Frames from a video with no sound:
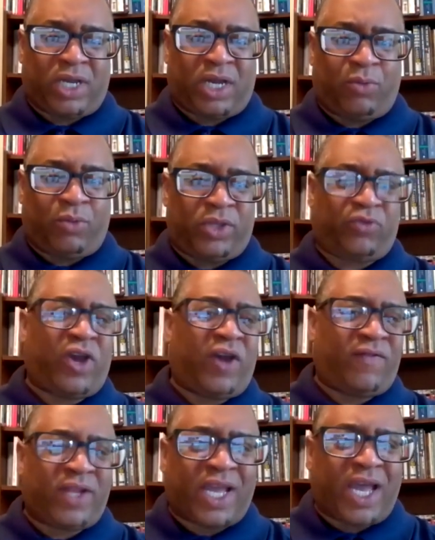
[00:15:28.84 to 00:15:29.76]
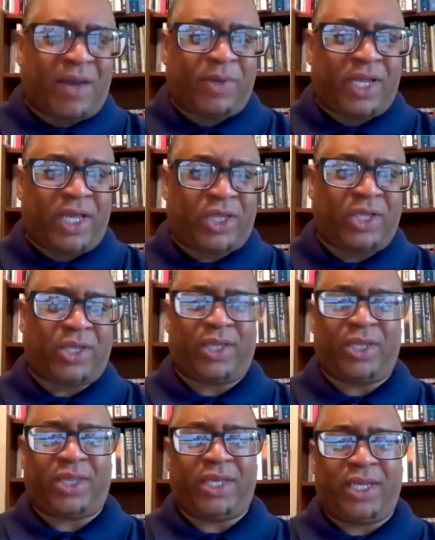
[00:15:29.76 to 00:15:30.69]
uh, with travel
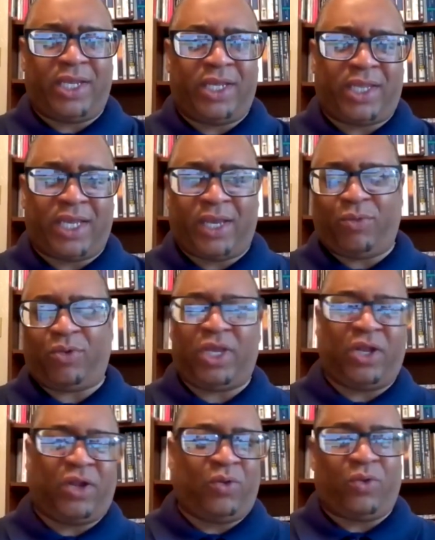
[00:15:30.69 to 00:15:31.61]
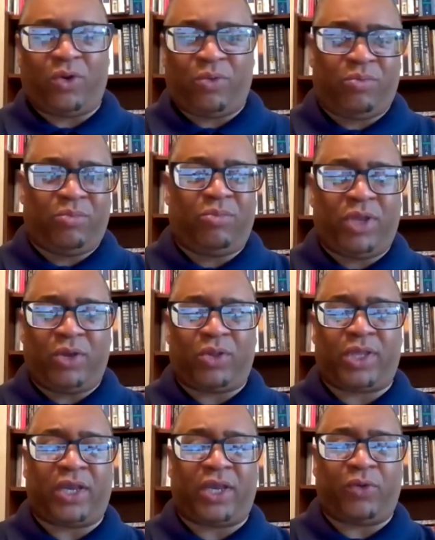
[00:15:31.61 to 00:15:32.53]
accommodations in cities that you know were you
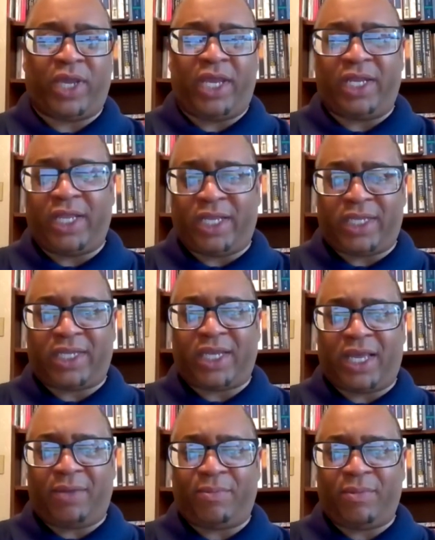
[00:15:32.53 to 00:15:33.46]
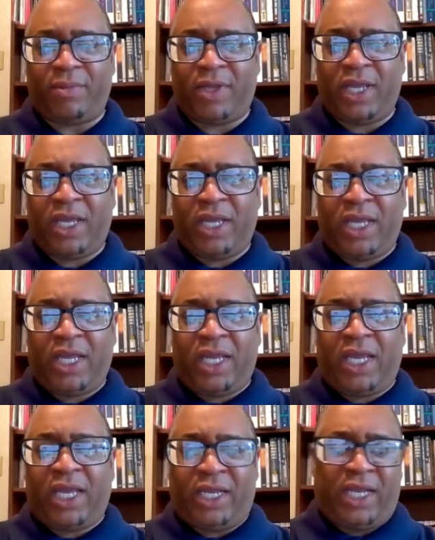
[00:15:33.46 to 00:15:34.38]
know segregated at the time.
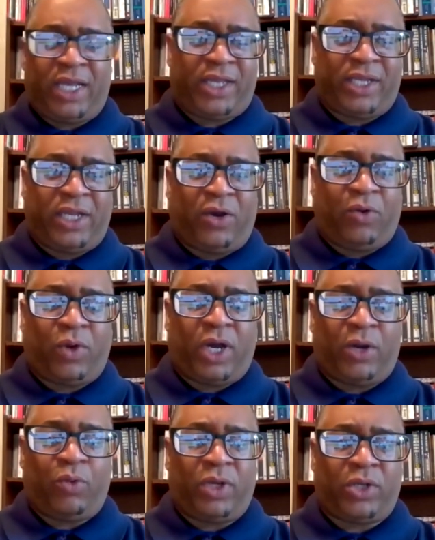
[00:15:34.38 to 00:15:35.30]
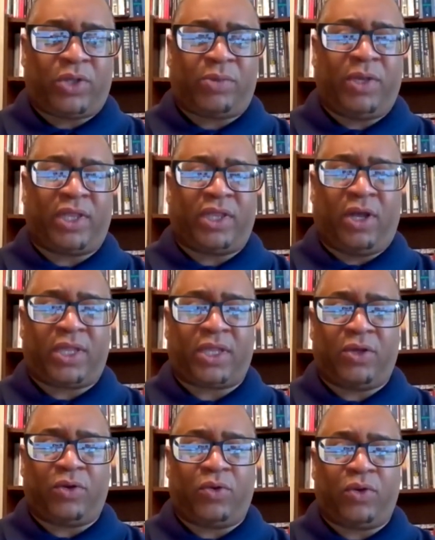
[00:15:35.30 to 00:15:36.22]
And as you know, uh, Wendell Smith
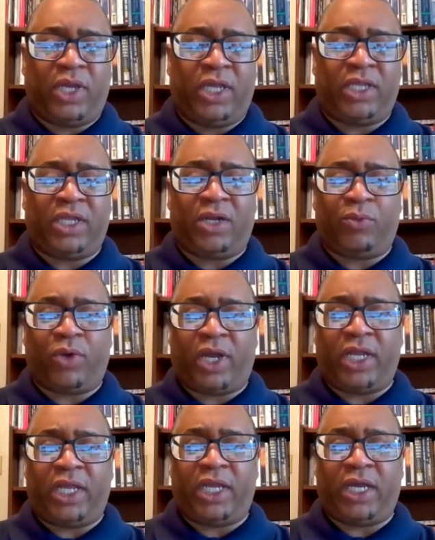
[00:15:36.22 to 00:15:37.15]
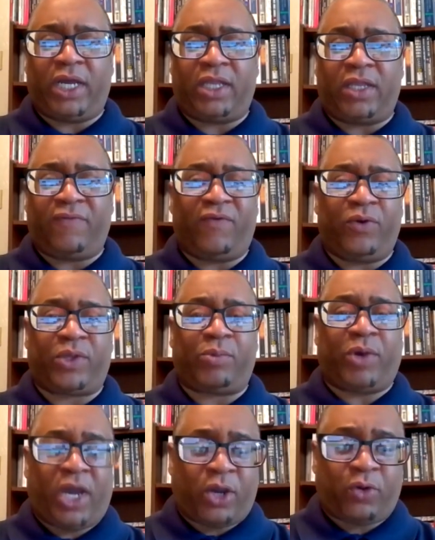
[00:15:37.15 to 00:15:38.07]
also ended up writing uh, the
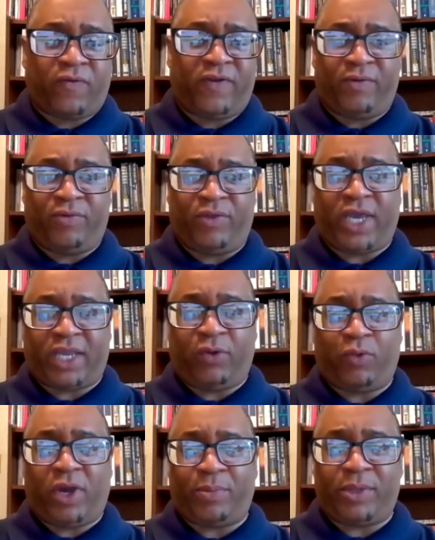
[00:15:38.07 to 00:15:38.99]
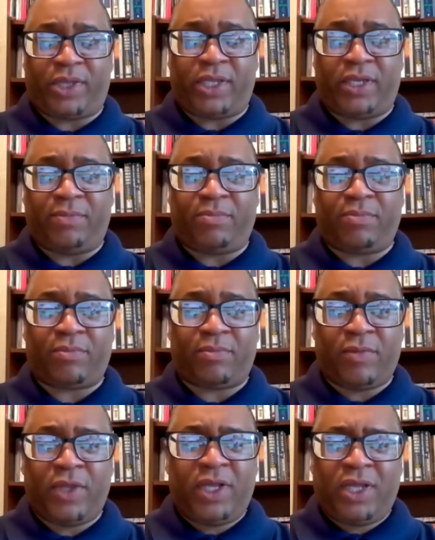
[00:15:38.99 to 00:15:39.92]
first biography of Jackie Robinson
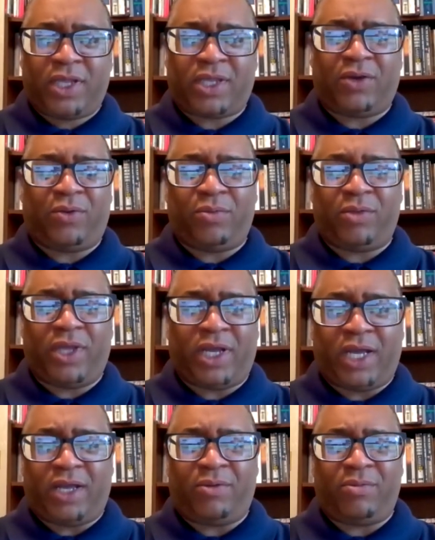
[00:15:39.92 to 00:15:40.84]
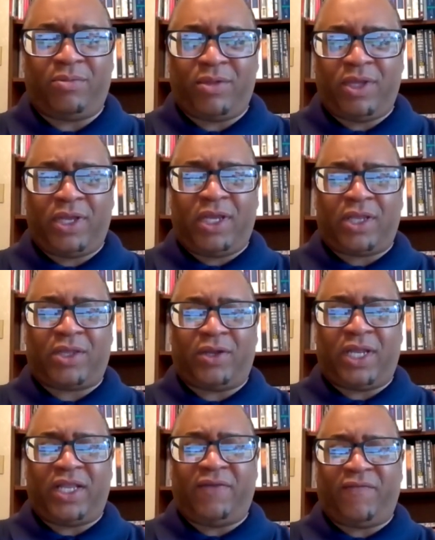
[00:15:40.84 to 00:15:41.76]
so, uh,
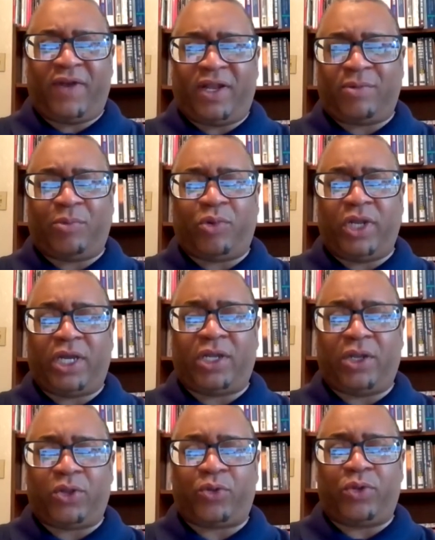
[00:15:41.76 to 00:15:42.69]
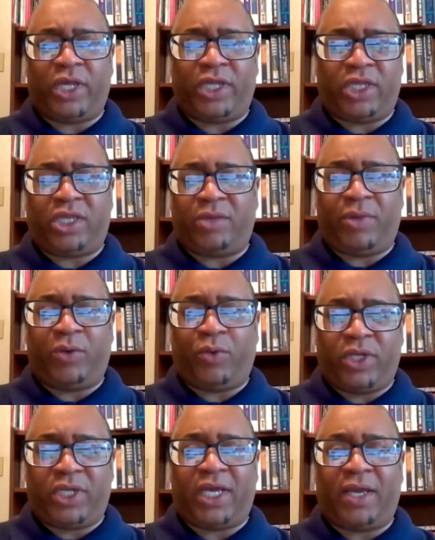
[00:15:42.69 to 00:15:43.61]
so they developed a pretty close relationship
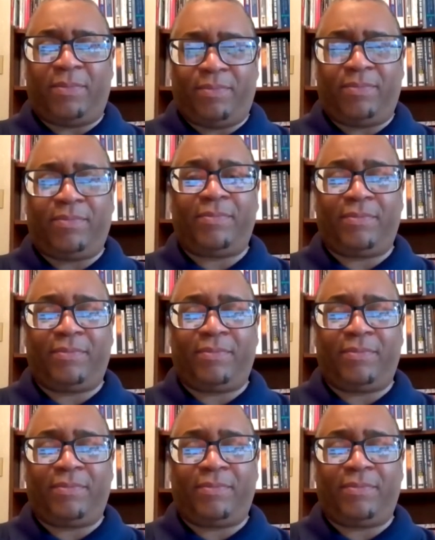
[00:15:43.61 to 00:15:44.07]
at one time.